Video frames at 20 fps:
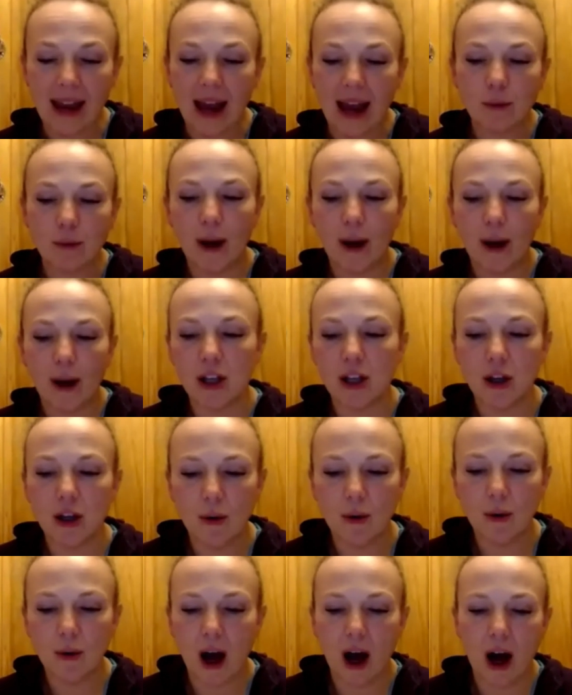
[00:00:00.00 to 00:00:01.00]
and when
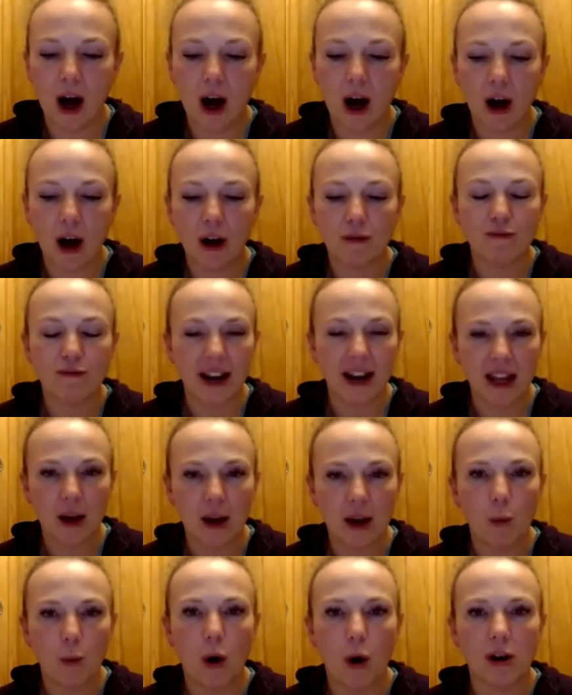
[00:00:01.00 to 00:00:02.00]
you are
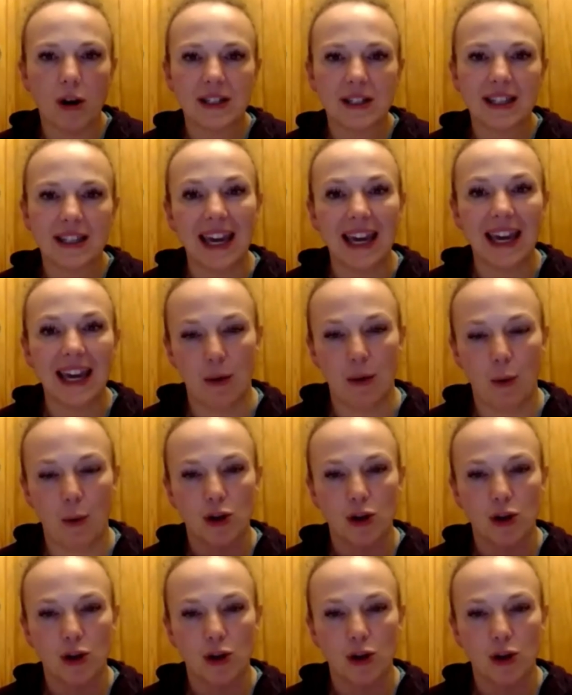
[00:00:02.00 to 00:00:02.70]
running, what gear,